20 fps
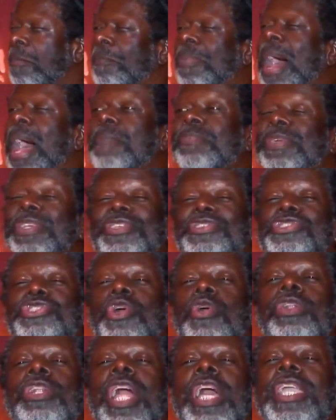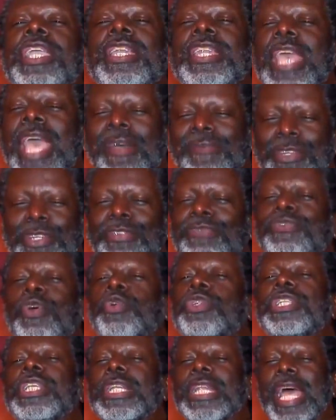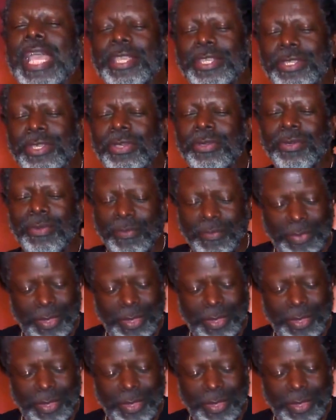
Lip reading: Baba is so lucky to have a devotee like you.